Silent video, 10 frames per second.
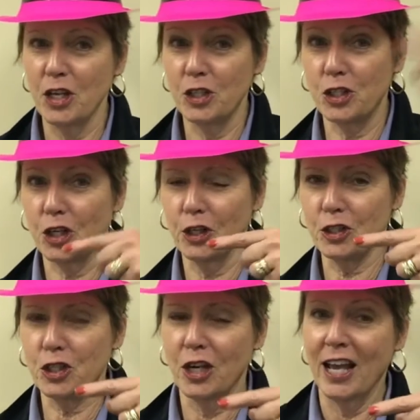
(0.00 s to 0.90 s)

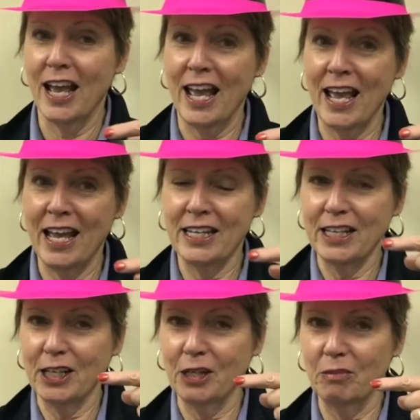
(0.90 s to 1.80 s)
church and
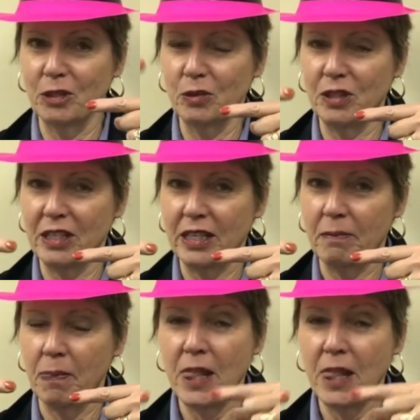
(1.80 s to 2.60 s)
community.